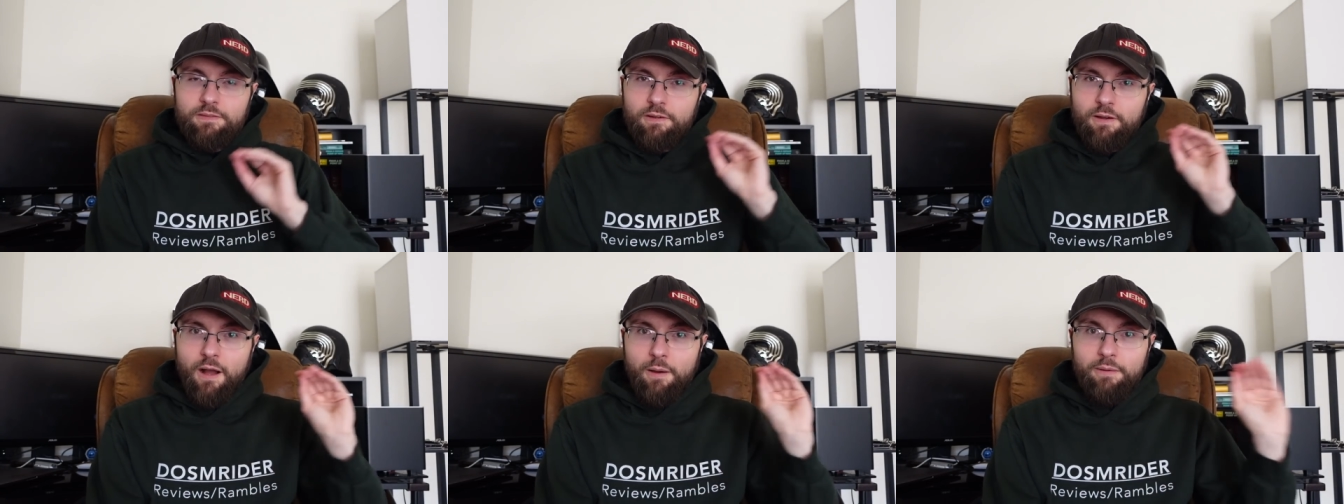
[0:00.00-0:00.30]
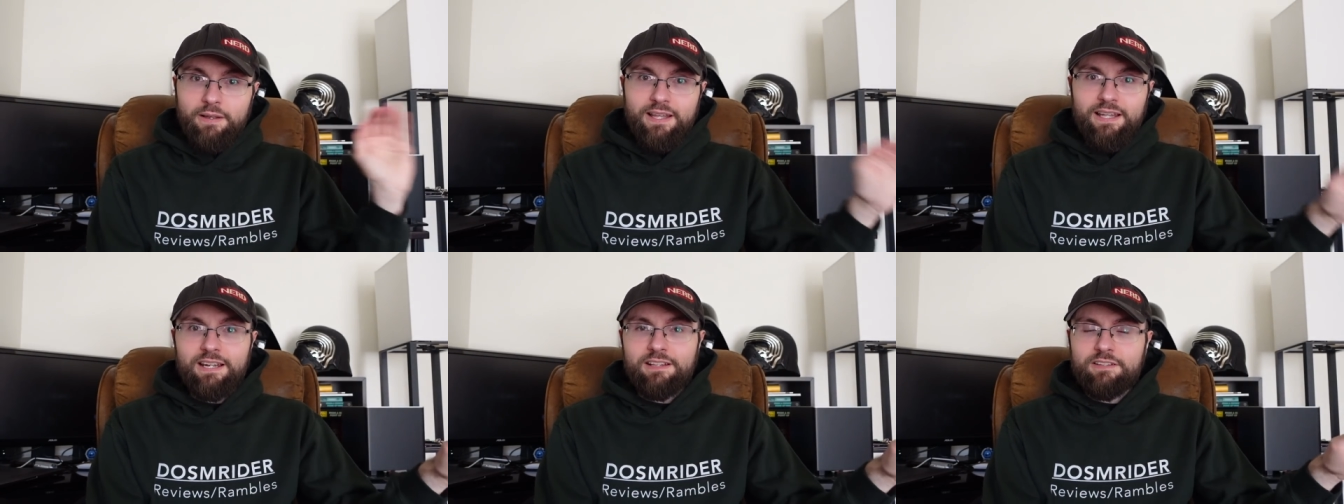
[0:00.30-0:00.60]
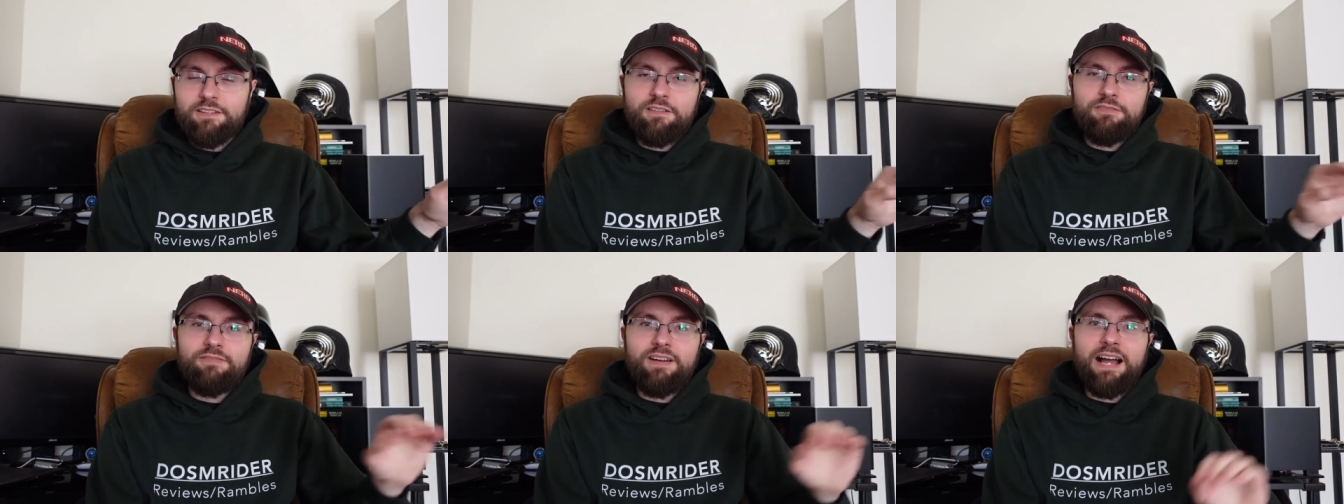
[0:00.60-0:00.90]
I'll get
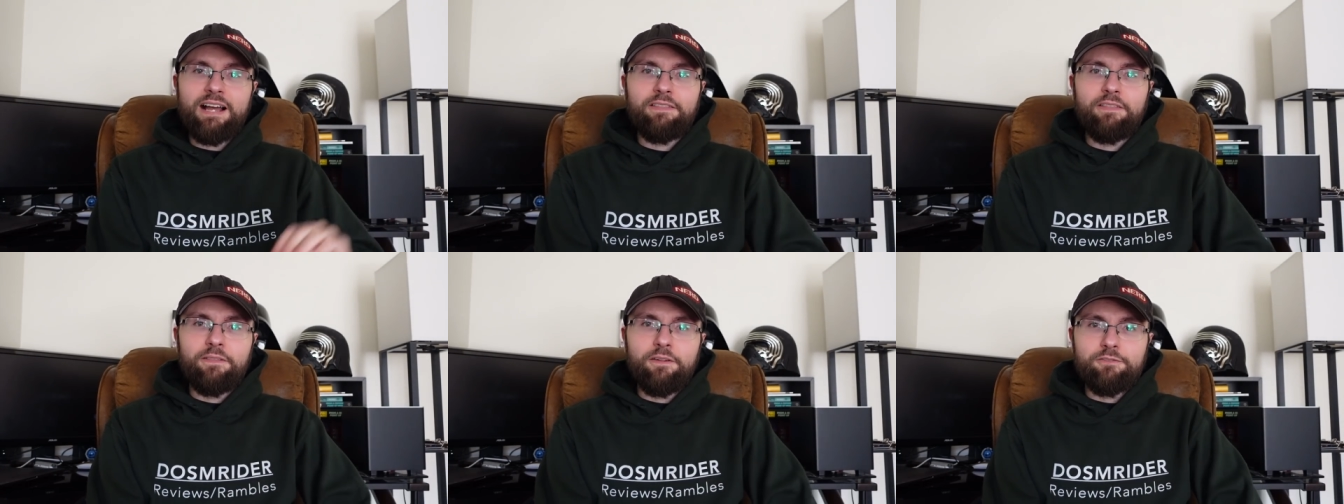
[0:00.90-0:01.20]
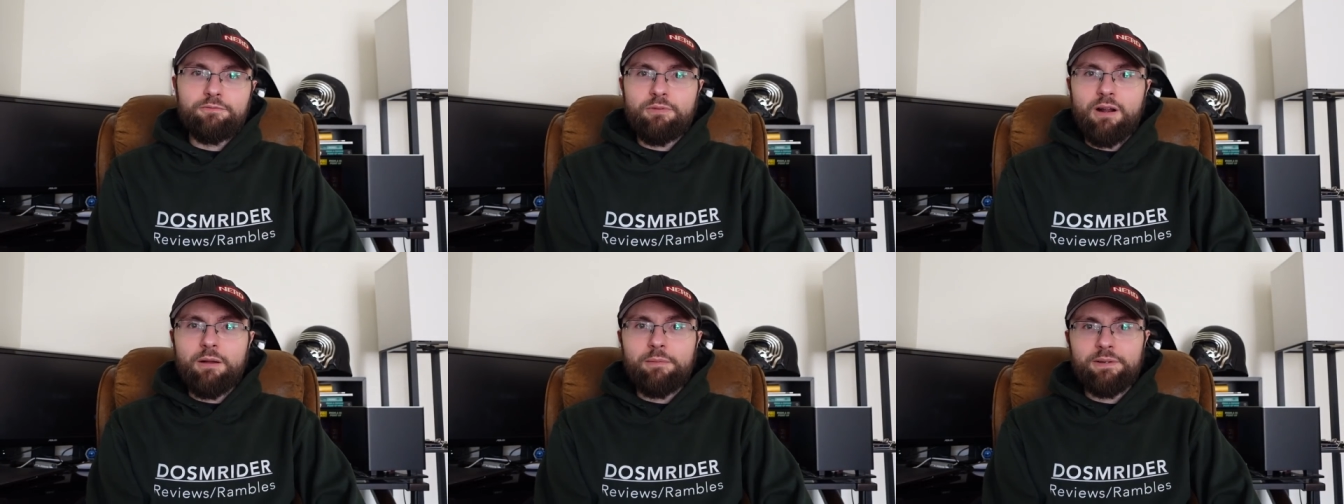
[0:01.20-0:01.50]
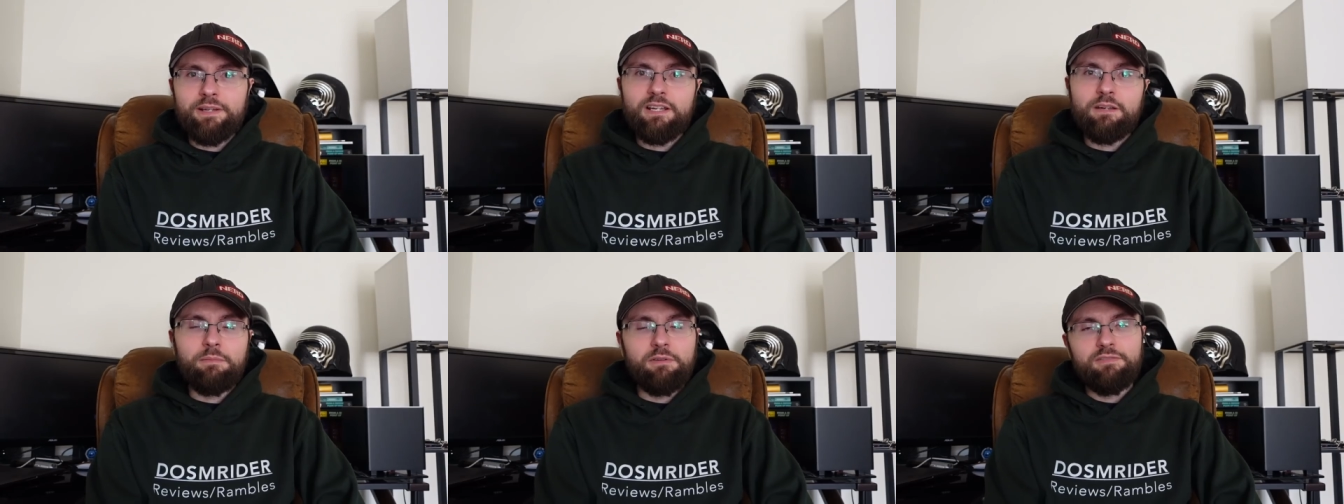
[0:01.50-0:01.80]
into the fact that there's
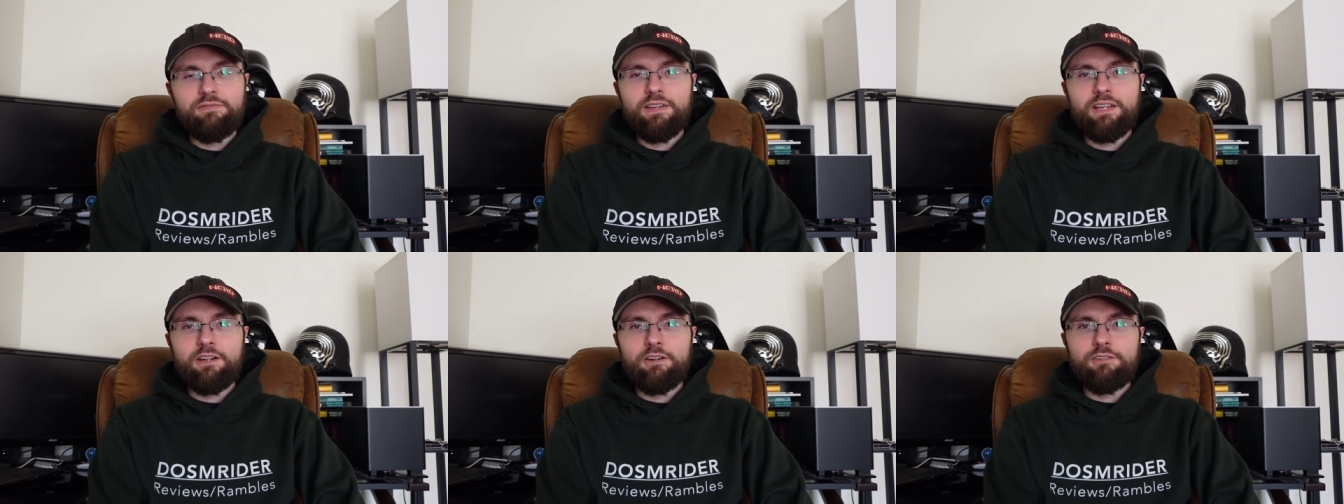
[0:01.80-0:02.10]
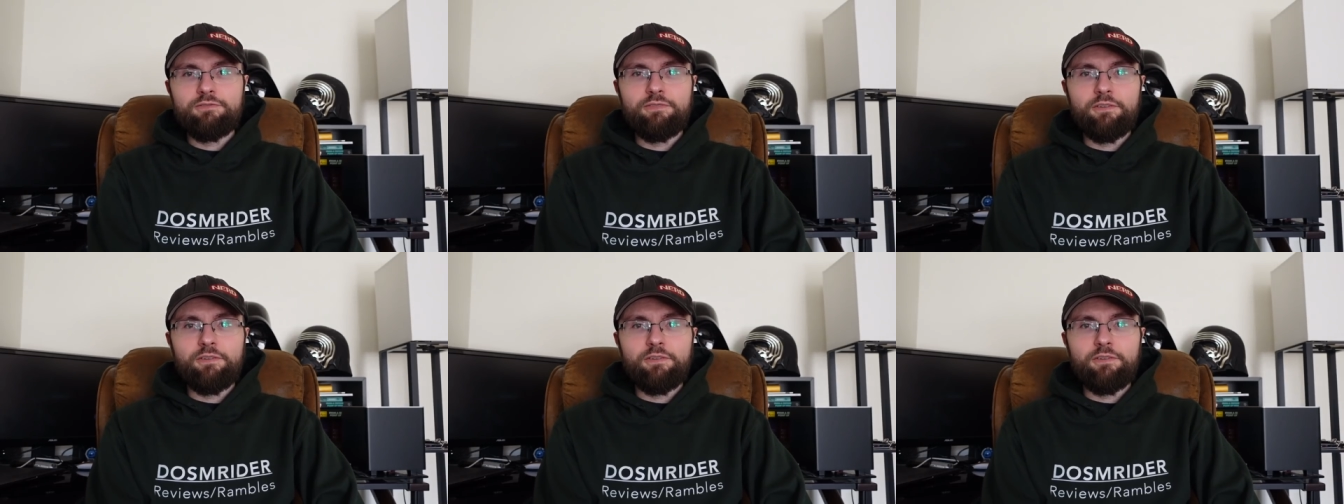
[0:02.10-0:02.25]
probably going to be figures